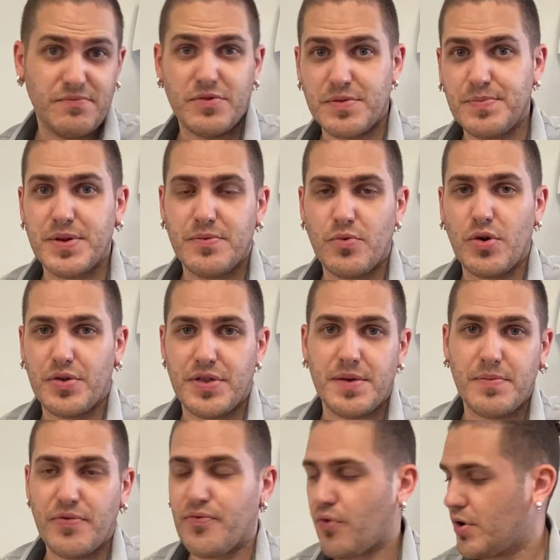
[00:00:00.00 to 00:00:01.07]
would be worth it
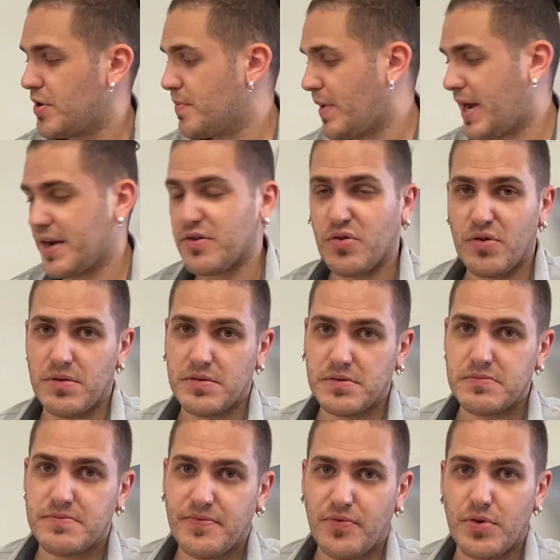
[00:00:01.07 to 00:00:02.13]
before you buy a whole
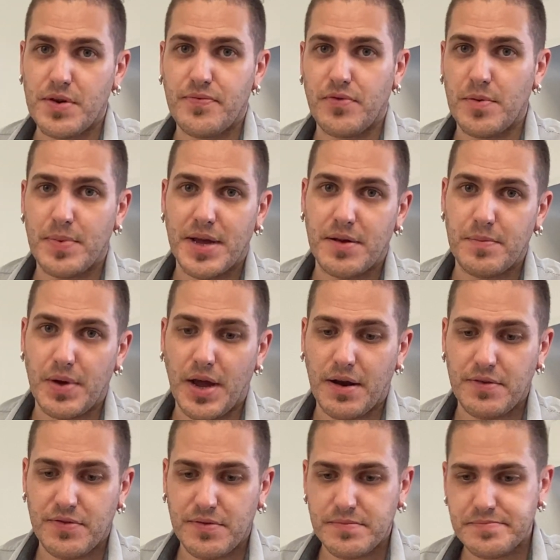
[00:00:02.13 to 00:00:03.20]
44-pound
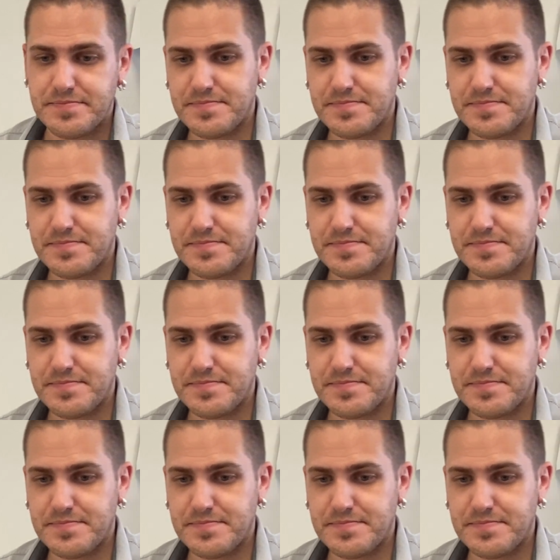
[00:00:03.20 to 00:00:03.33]
box.